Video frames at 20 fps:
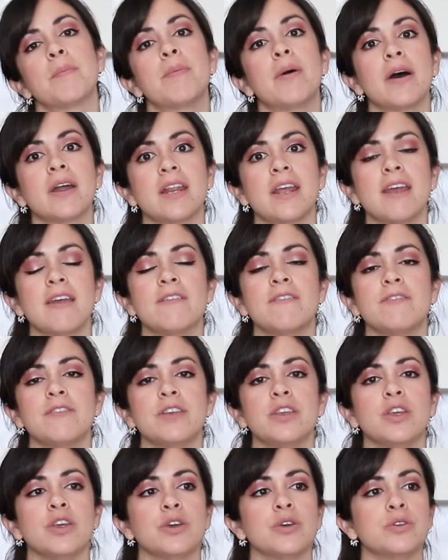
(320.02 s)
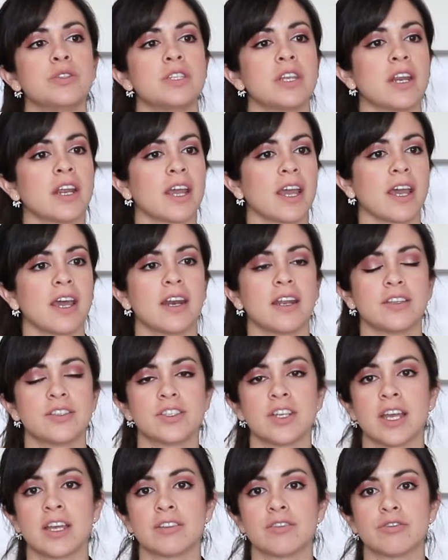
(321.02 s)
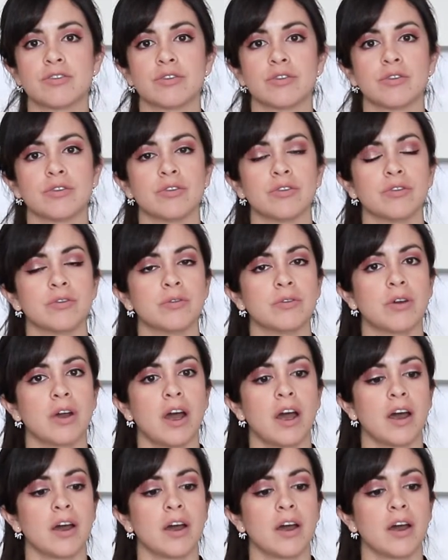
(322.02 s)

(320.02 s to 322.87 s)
But if you didn't get a chance to